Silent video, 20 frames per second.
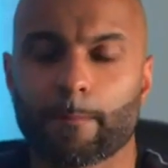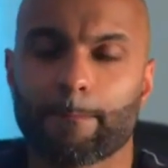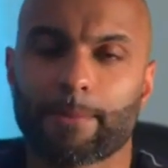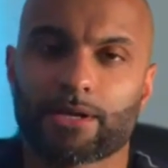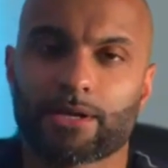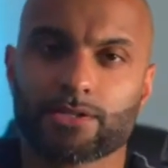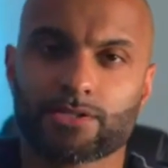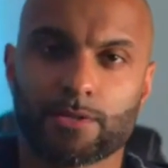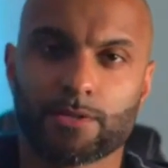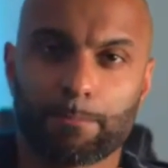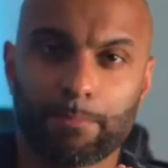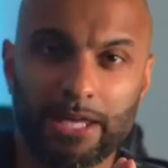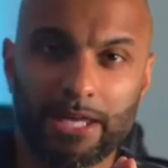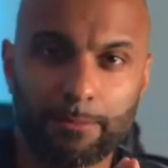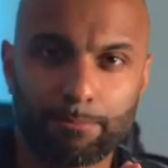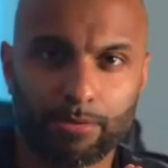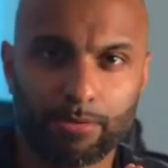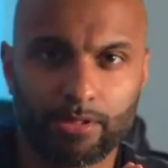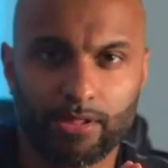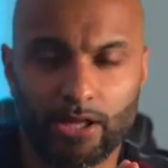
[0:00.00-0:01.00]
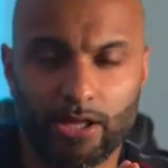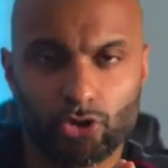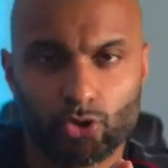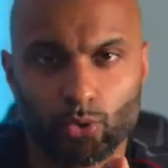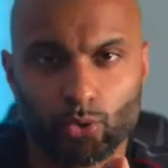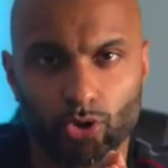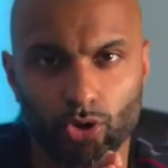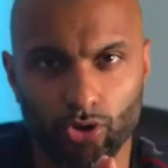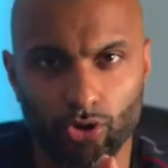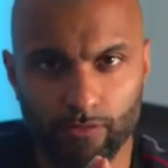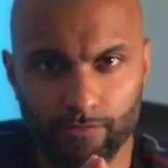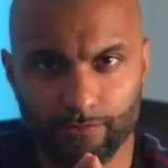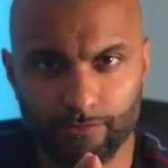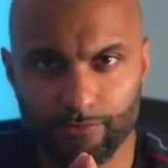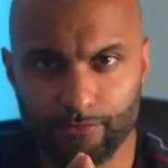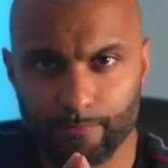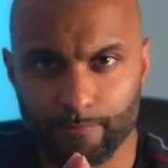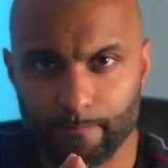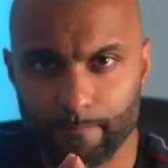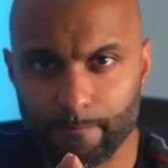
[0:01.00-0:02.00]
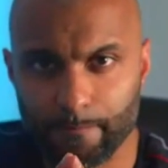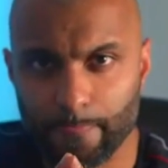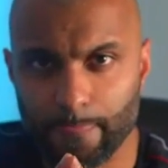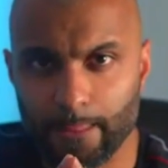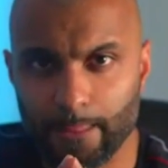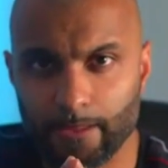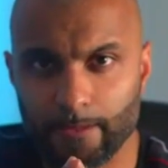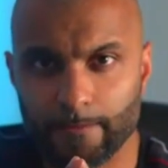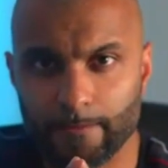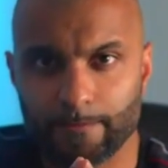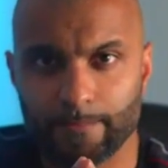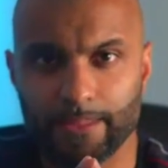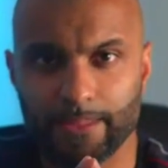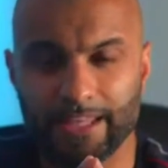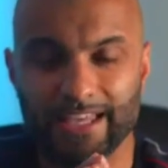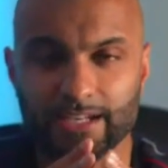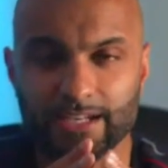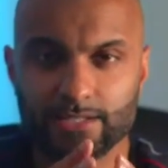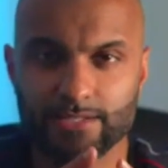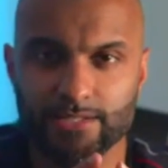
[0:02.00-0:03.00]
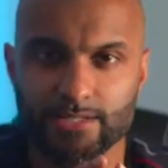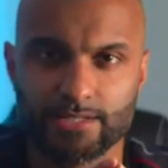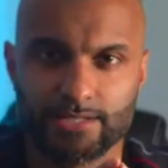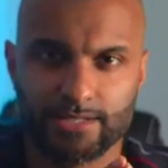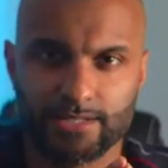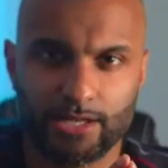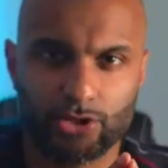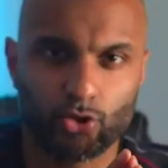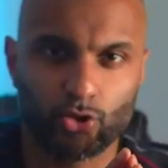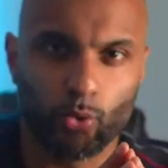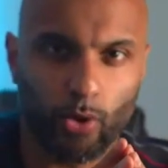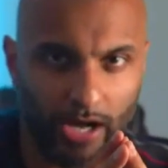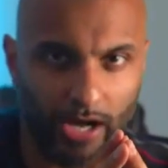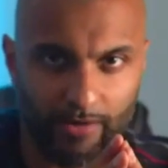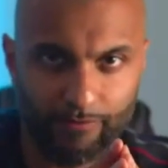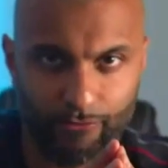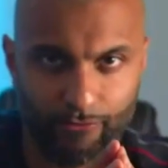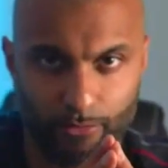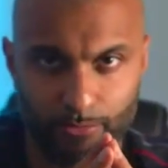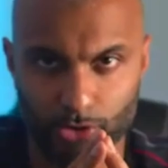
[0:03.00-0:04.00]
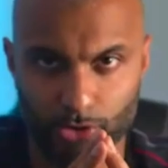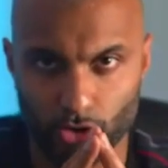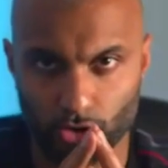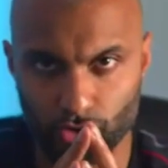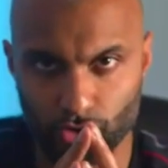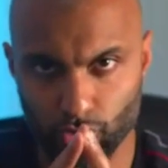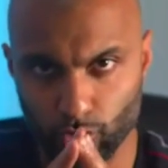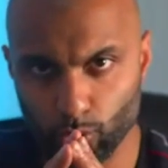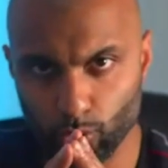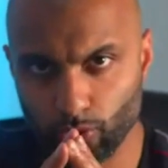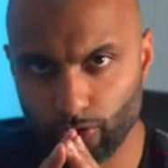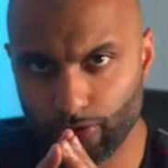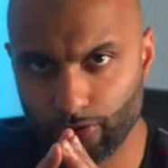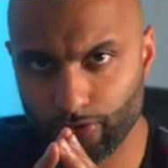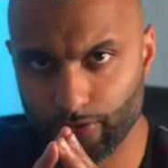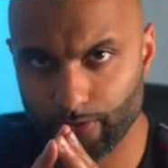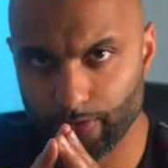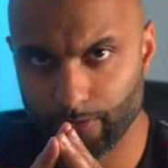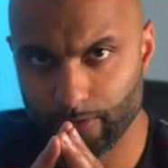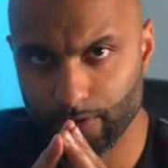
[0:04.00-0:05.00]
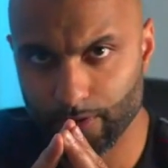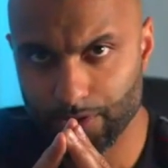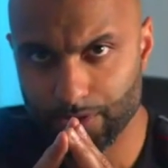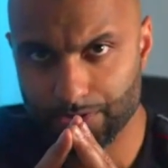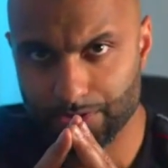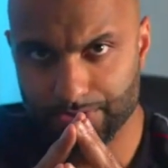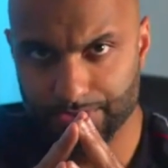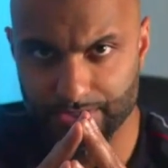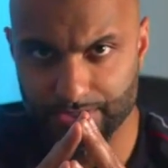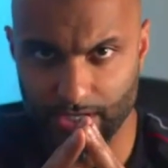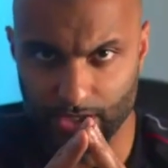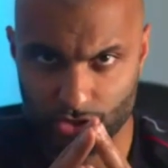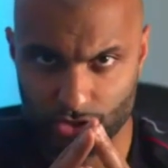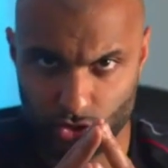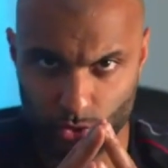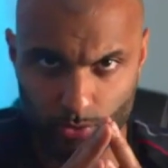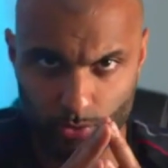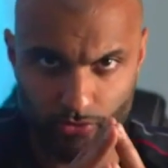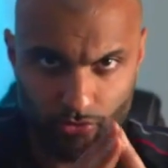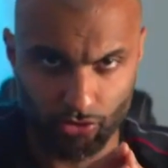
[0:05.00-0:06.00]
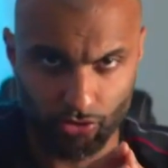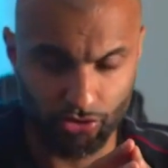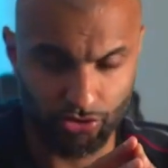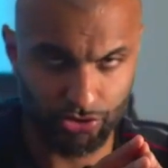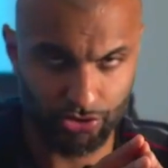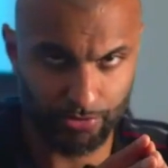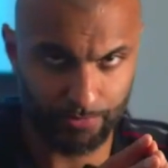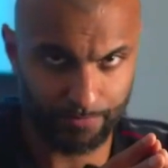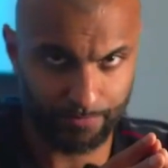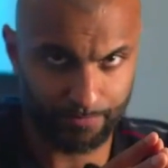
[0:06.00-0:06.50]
Because the people that you love, the innocence that you have from your youth starts to erode.